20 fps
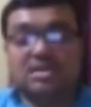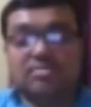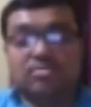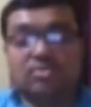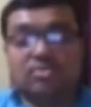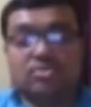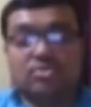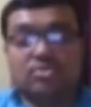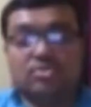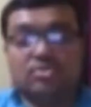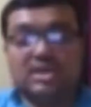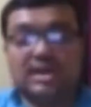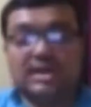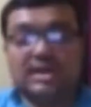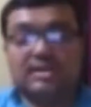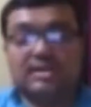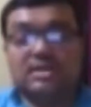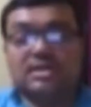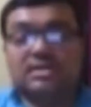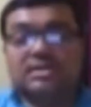more
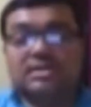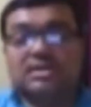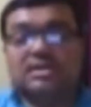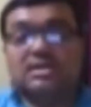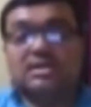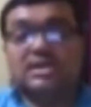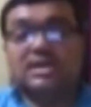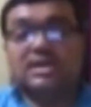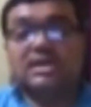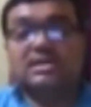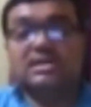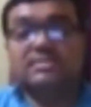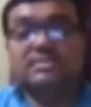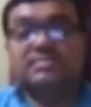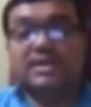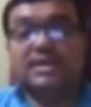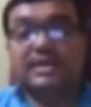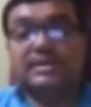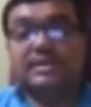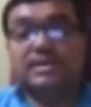than the creative
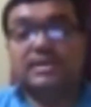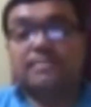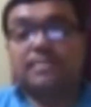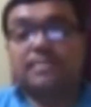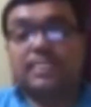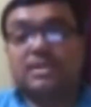writer.